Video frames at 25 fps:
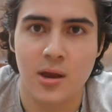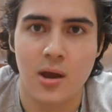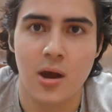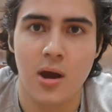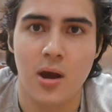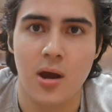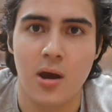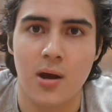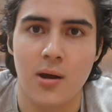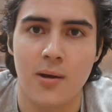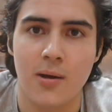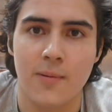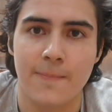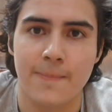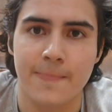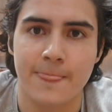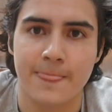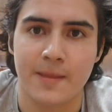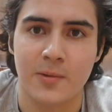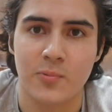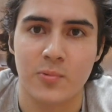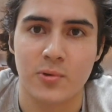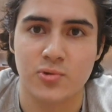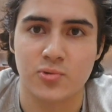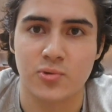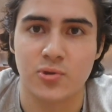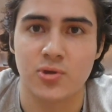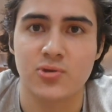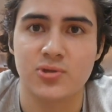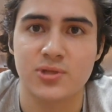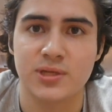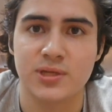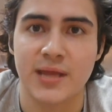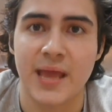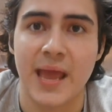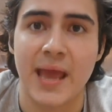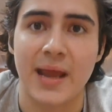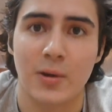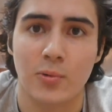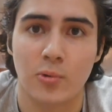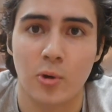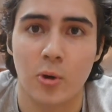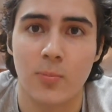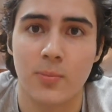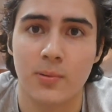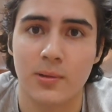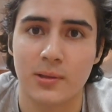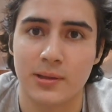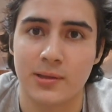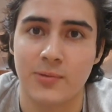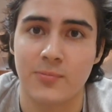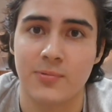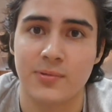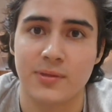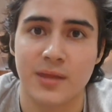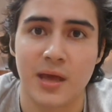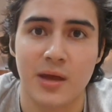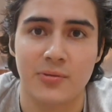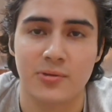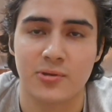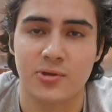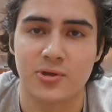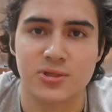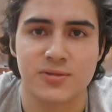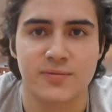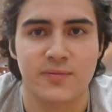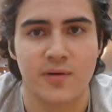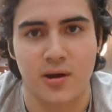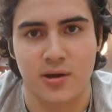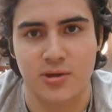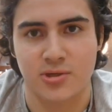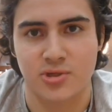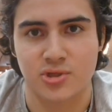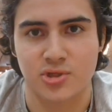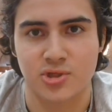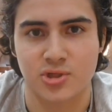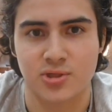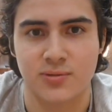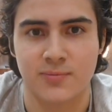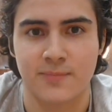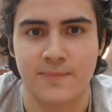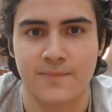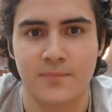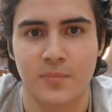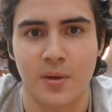in which we're using it anaerobically without the use of oxygen.